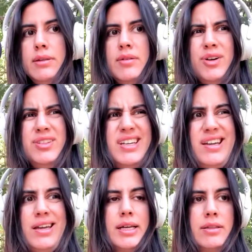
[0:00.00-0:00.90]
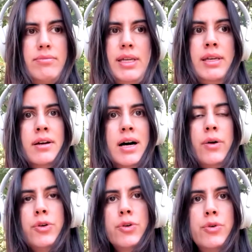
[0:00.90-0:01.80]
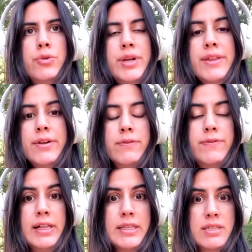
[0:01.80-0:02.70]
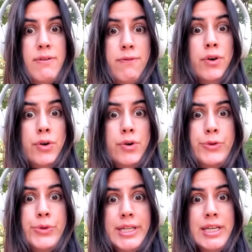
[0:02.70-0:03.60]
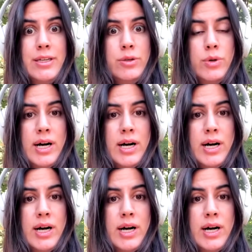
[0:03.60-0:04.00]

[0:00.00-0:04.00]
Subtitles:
The point A can be how your reader feels before reading you,